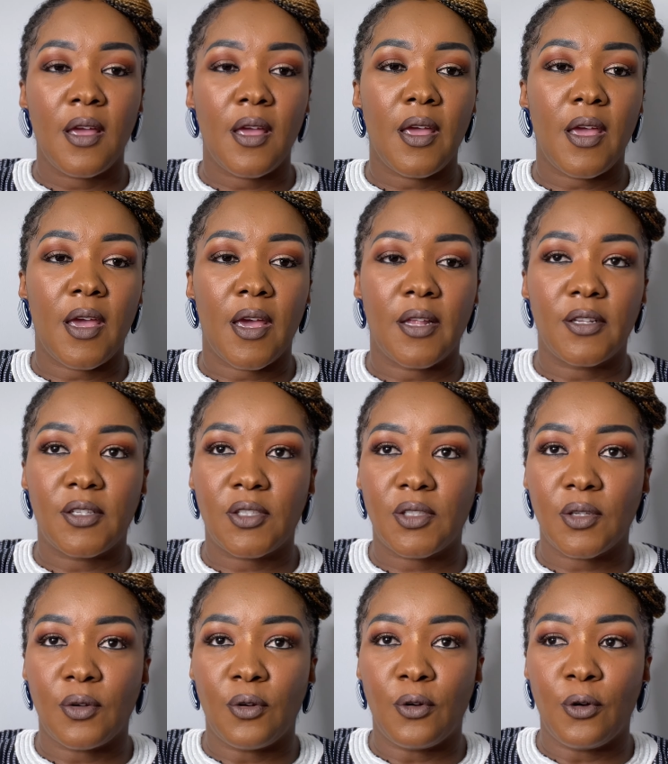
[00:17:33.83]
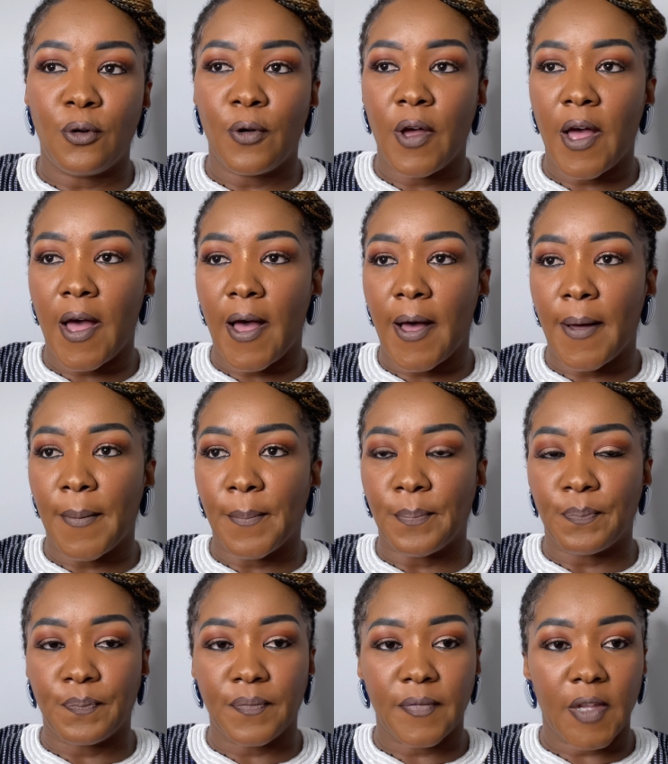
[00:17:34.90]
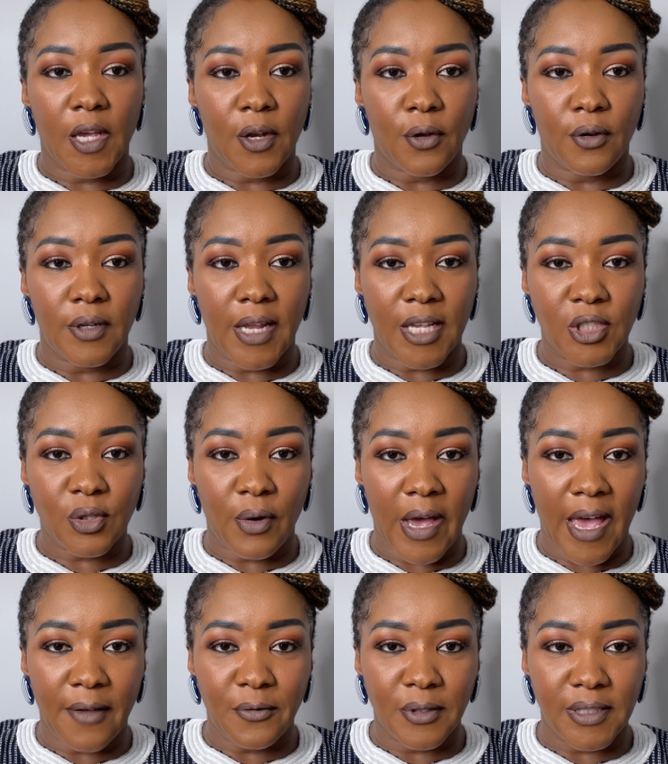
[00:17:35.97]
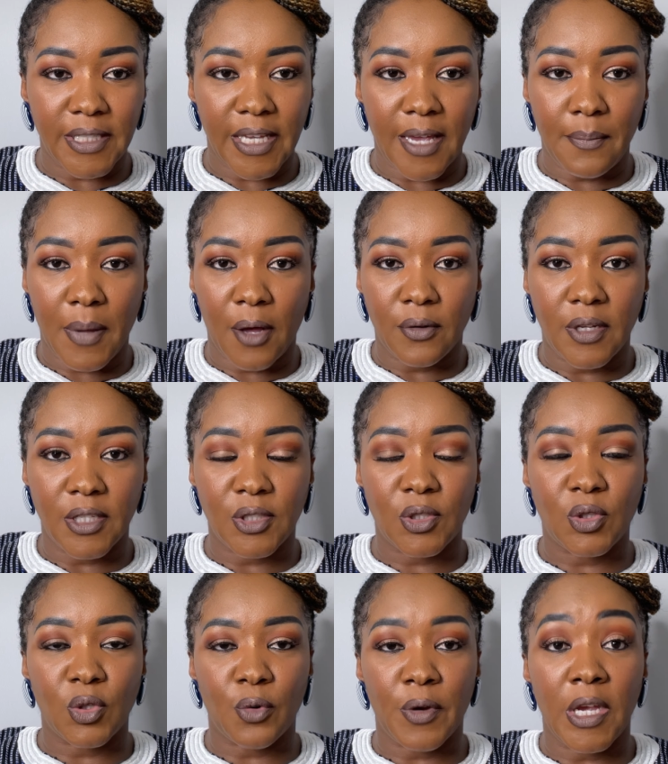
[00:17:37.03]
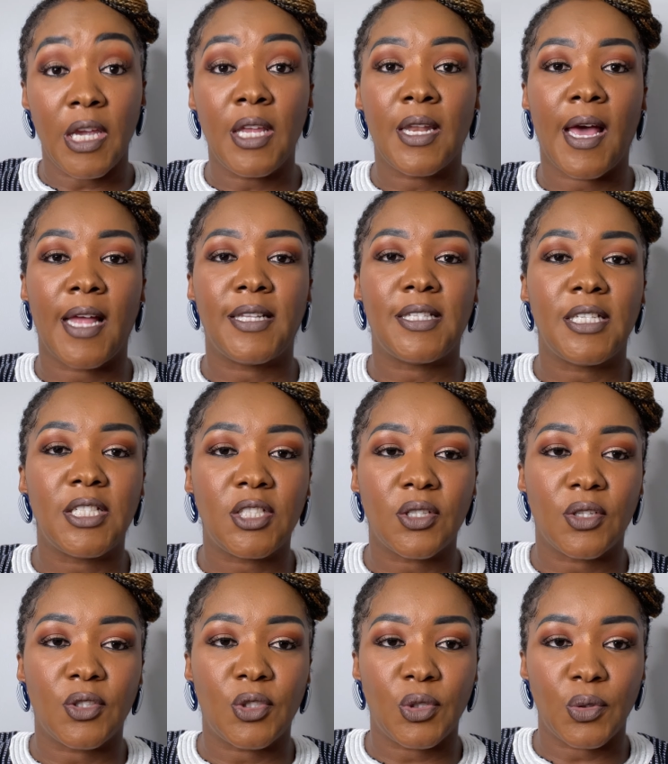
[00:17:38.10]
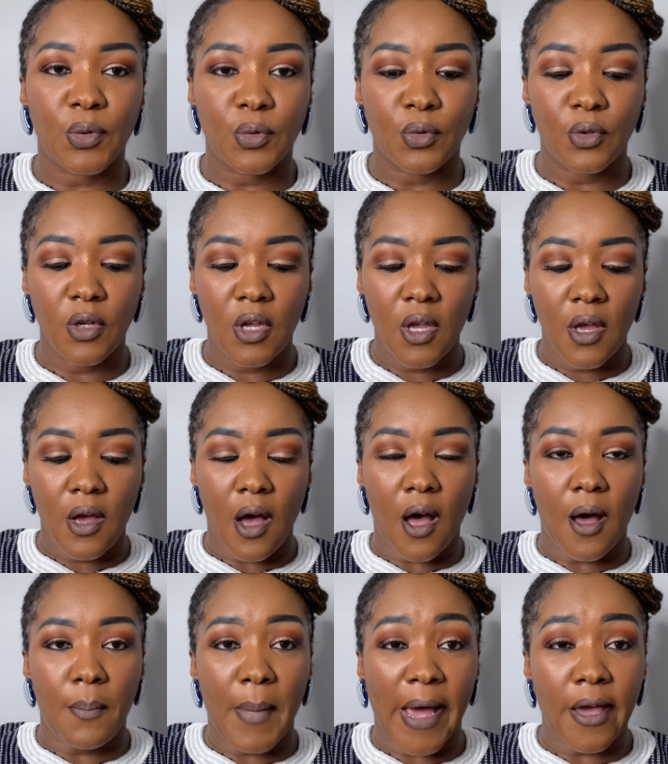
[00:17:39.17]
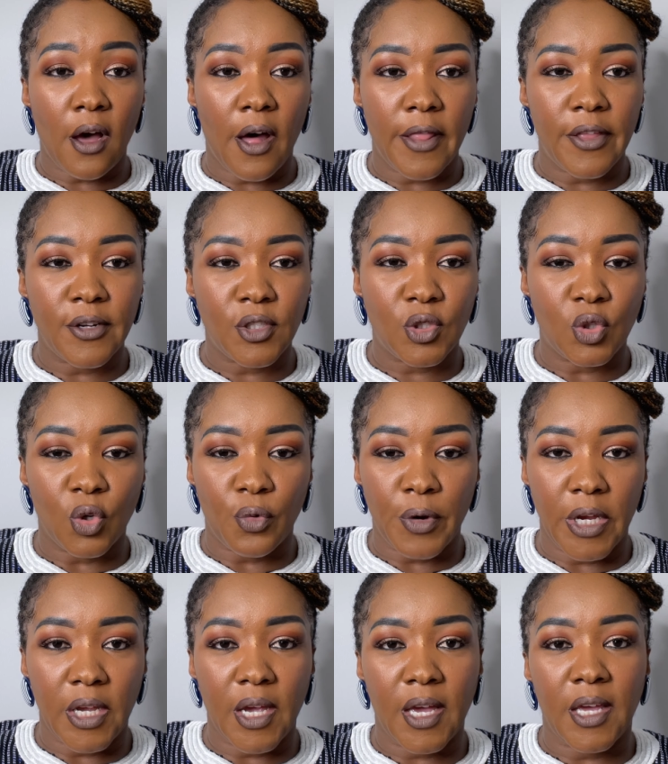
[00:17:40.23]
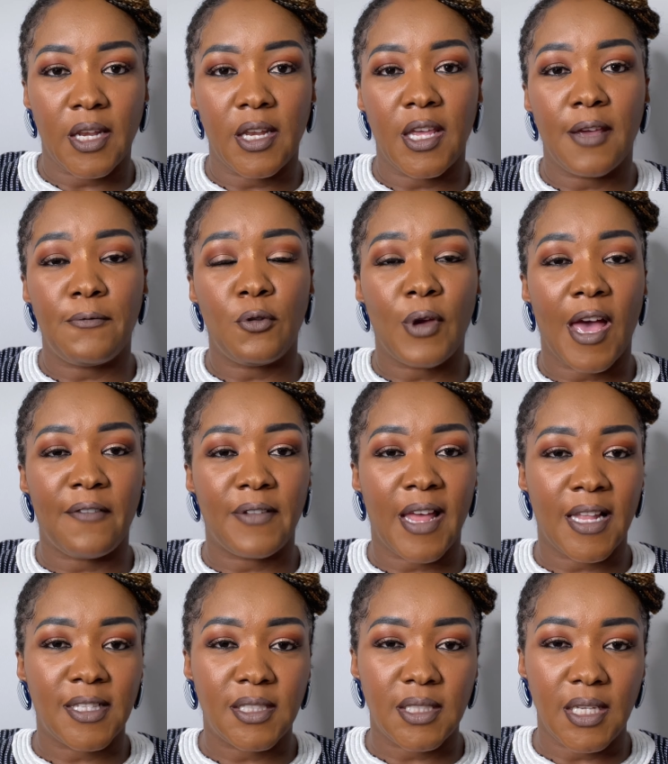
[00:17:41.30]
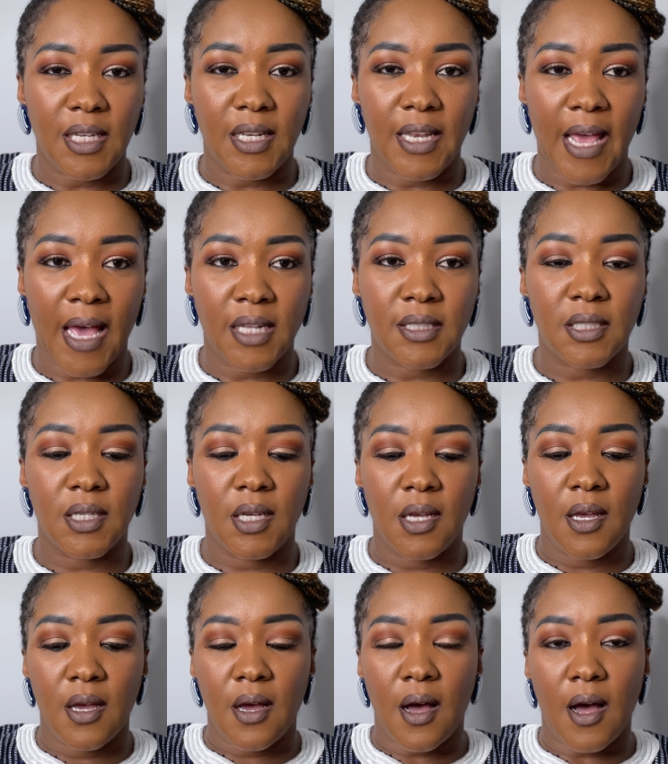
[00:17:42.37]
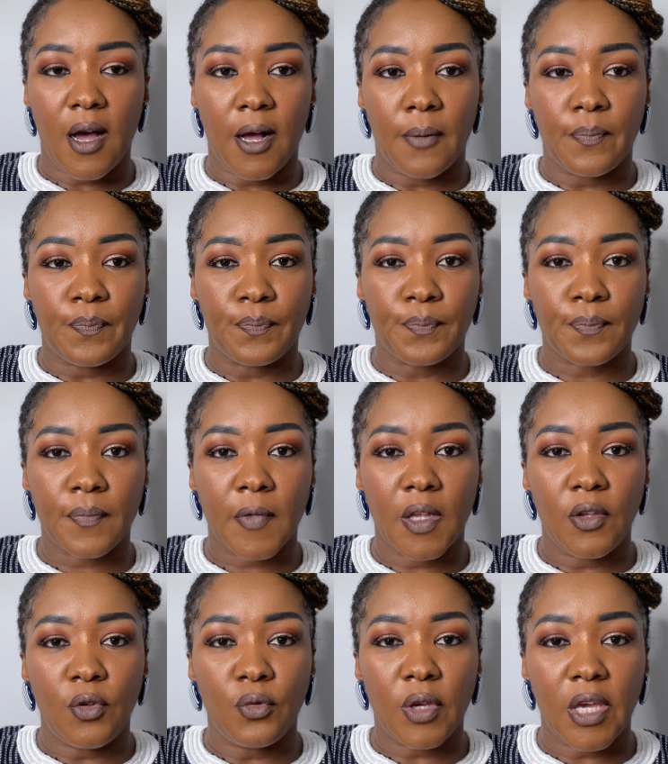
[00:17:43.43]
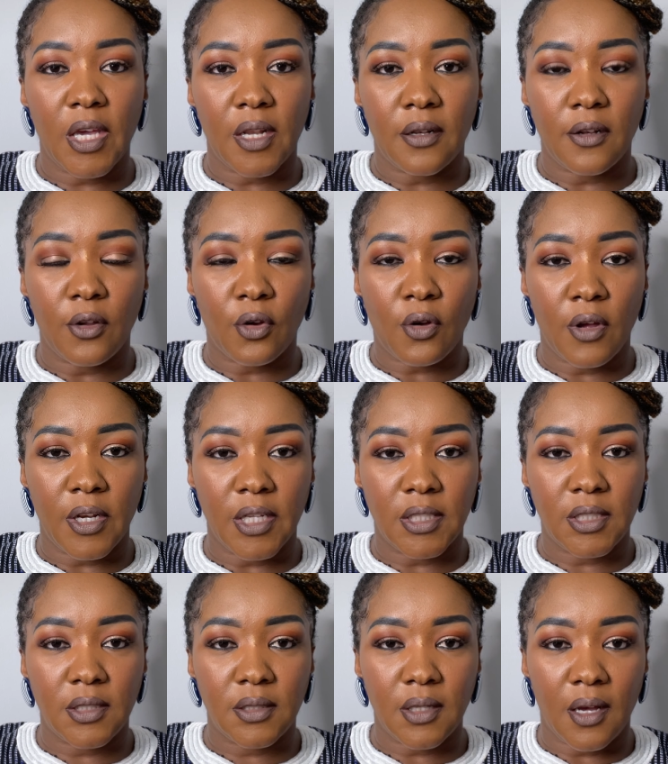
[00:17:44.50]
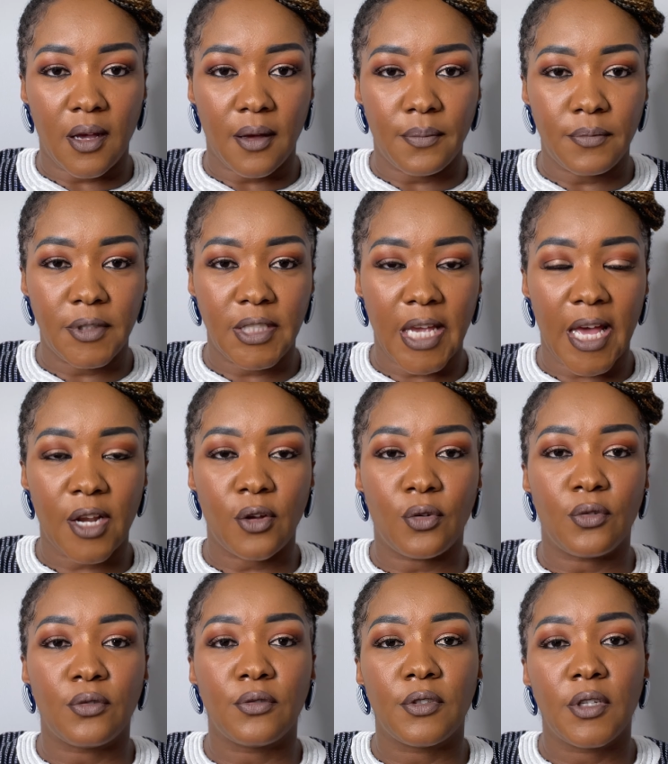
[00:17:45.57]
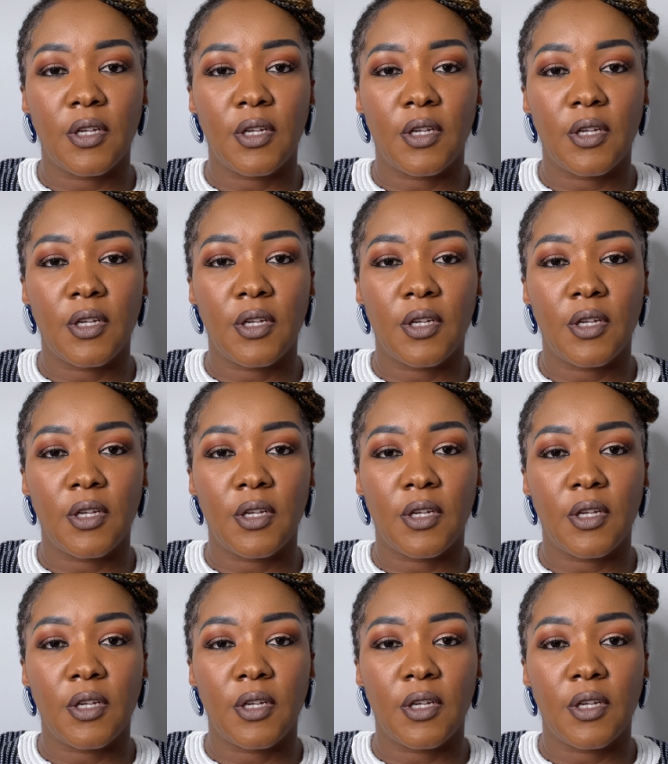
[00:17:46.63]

And so, um, you know, that's all I have to say about this story, in addition to uh, my other story. And if you have not seen that, um, you can look on this uh, channel